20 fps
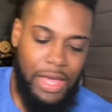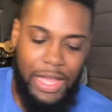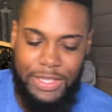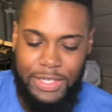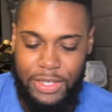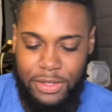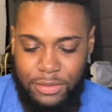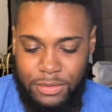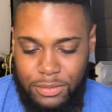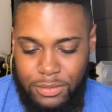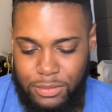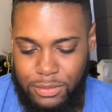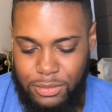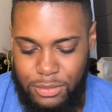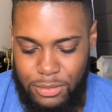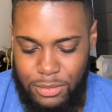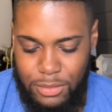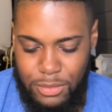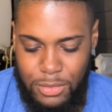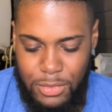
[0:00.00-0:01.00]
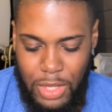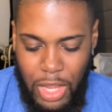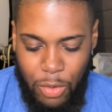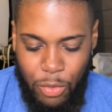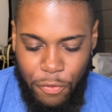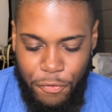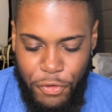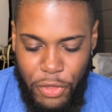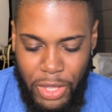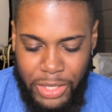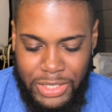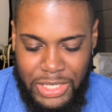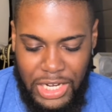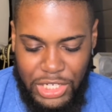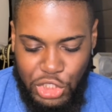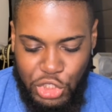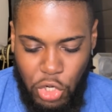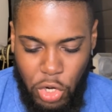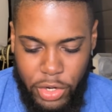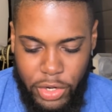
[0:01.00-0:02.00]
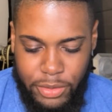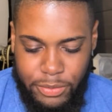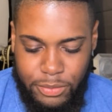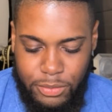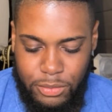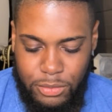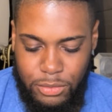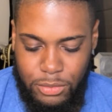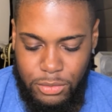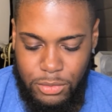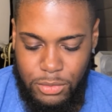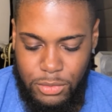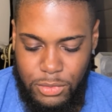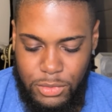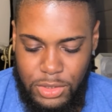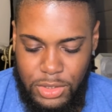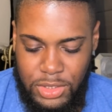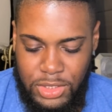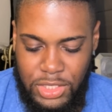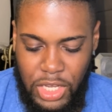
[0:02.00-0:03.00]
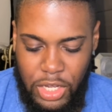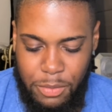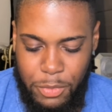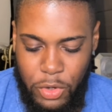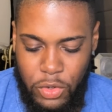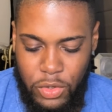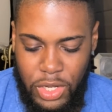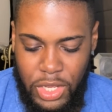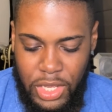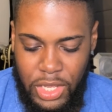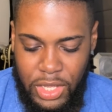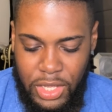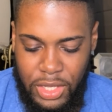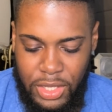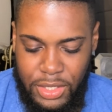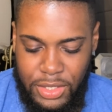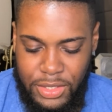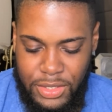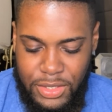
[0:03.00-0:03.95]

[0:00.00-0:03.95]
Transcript: it. I refuse. Gosh darn it. Sakamoto Days.